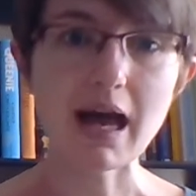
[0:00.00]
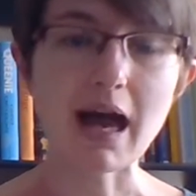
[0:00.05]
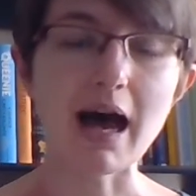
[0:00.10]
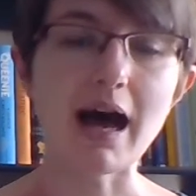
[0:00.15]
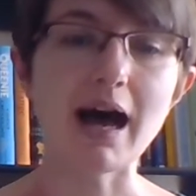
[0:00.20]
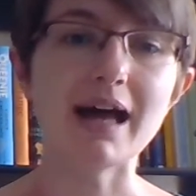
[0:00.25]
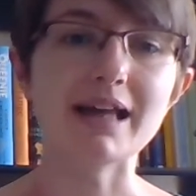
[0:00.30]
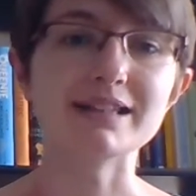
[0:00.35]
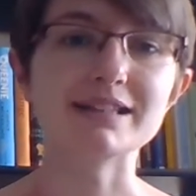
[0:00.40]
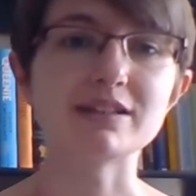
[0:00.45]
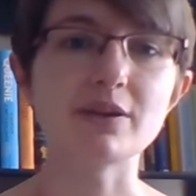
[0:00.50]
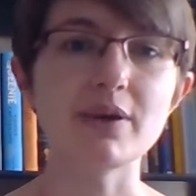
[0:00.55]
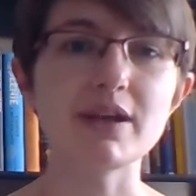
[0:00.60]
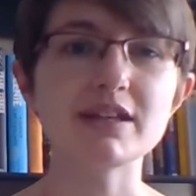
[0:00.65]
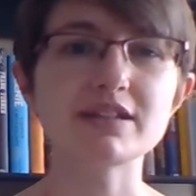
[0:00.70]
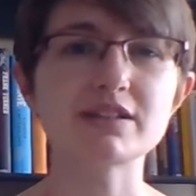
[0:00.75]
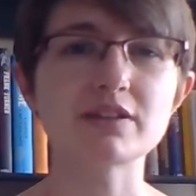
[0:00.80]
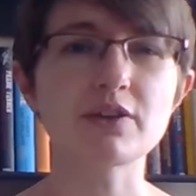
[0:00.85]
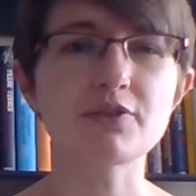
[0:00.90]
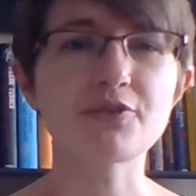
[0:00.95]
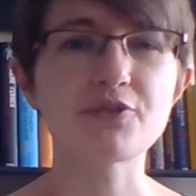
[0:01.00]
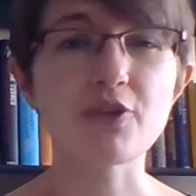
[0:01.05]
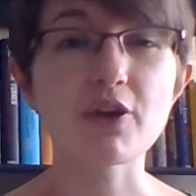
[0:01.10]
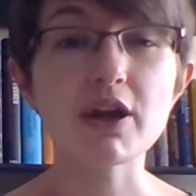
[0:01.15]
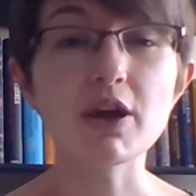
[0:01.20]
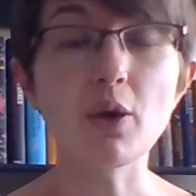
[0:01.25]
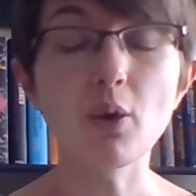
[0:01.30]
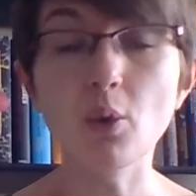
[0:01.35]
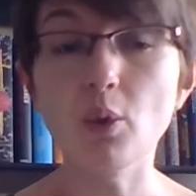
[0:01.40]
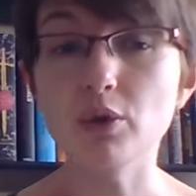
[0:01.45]
And so it is a
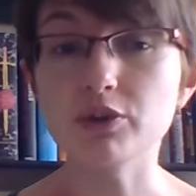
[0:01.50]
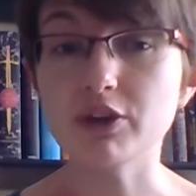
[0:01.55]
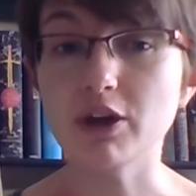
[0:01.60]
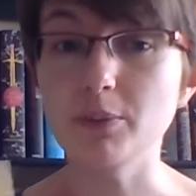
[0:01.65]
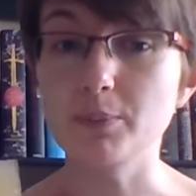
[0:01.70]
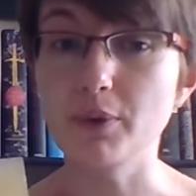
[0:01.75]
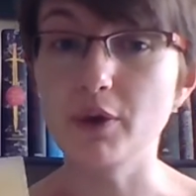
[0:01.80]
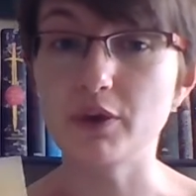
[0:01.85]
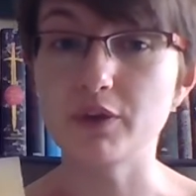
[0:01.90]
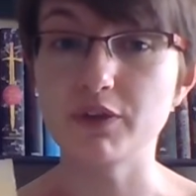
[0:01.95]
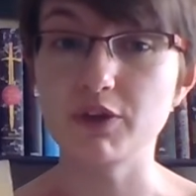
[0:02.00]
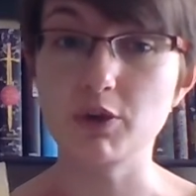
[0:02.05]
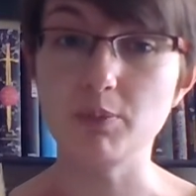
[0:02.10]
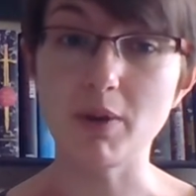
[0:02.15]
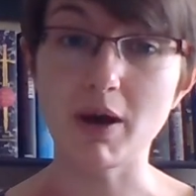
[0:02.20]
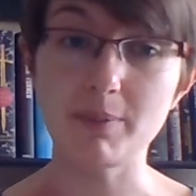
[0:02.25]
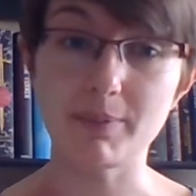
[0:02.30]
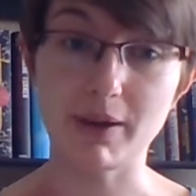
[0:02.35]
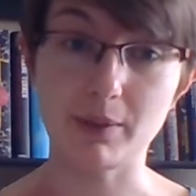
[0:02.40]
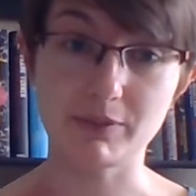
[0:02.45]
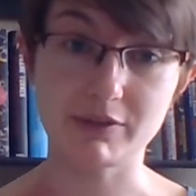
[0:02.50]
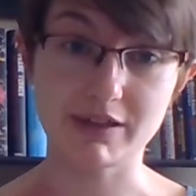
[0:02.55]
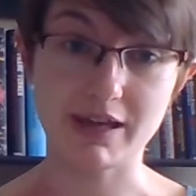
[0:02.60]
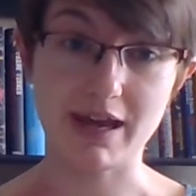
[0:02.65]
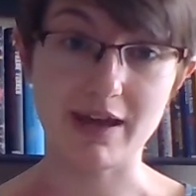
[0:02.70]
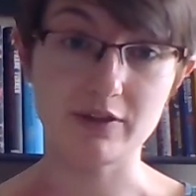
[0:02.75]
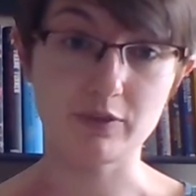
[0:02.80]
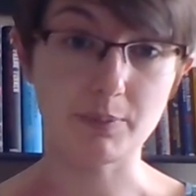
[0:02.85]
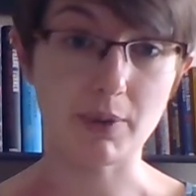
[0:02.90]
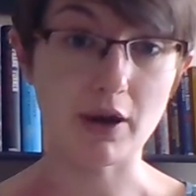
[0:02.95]
free audiobook that you might be able to
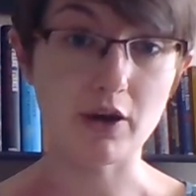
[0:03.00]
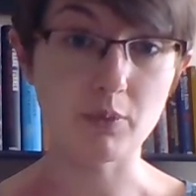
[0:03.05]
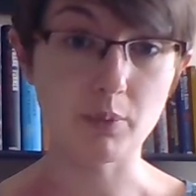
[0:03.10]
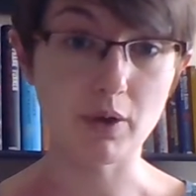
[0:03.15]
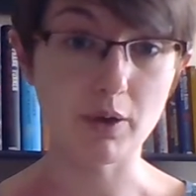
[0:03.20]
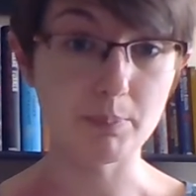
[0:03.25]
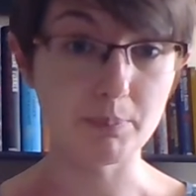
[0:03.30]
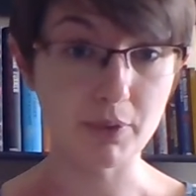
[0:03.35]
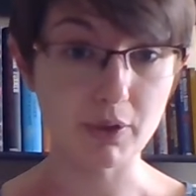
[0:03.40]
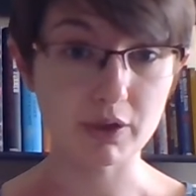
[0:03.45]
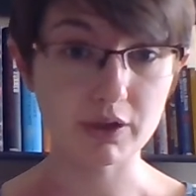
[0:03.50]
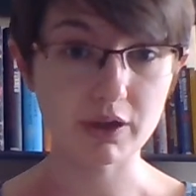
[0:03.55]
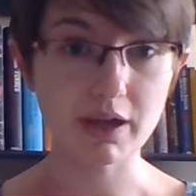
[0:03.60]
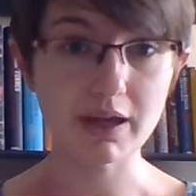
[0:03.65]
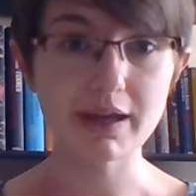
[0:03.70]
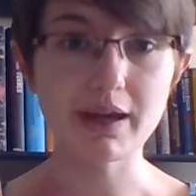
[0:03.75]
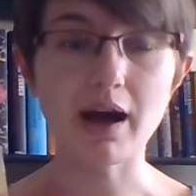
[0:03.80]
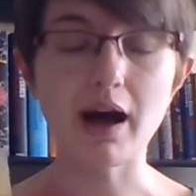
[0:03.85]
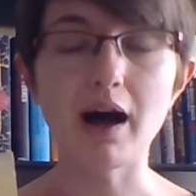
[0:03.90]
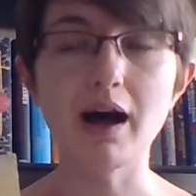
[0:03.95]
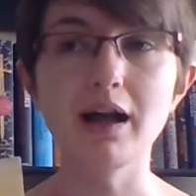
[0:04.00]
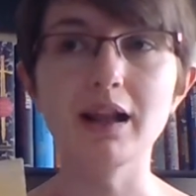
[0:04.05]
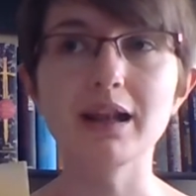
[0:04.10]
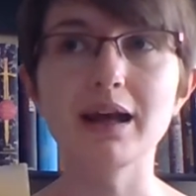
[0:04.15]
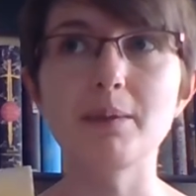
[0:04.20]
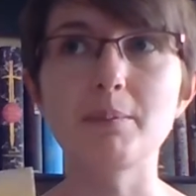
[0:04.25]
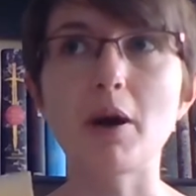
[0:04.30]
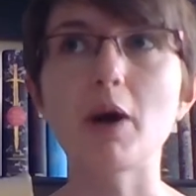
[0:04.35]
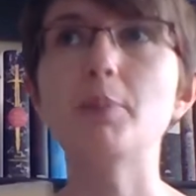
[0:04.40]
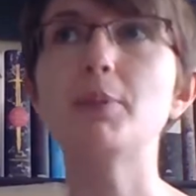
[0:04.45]
get as part of World Book Night.
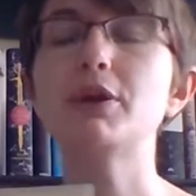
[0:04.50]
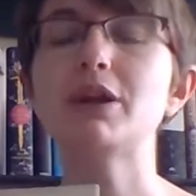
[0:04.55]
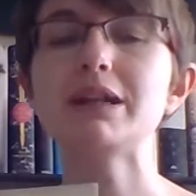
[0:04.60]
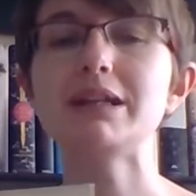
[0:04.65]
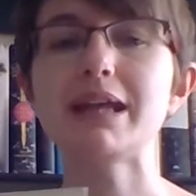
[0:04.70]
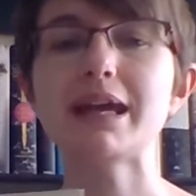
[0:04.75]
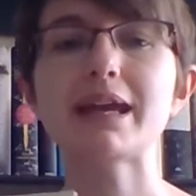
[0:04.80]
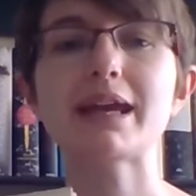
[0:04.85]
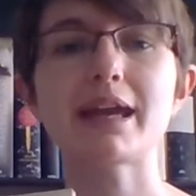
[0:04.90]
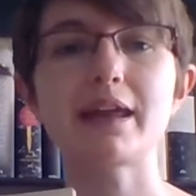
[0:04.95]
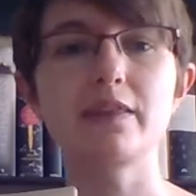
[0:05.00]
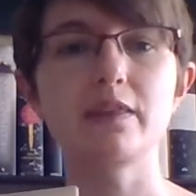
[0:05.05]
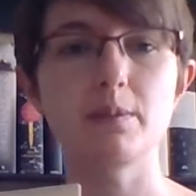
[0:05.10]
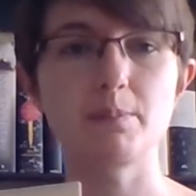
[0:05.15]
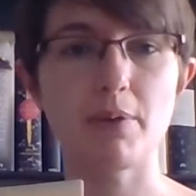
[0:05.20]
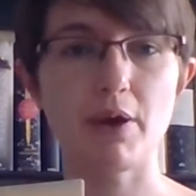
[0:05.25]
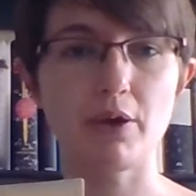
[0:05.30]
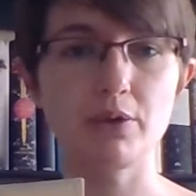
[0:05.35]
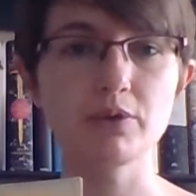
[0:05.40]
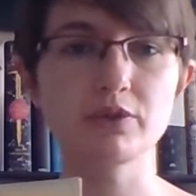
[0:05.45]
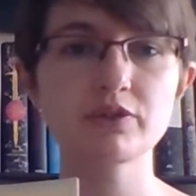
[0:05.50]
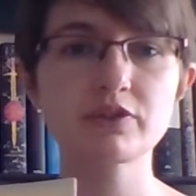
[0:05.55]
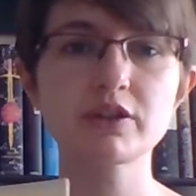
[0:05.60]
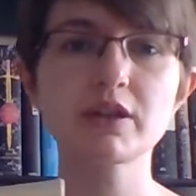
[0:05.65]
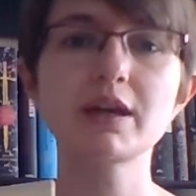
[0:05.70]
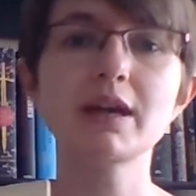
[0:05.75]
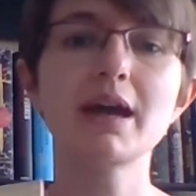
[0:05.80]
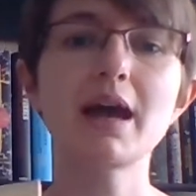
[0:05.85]
I'll put a link in the post.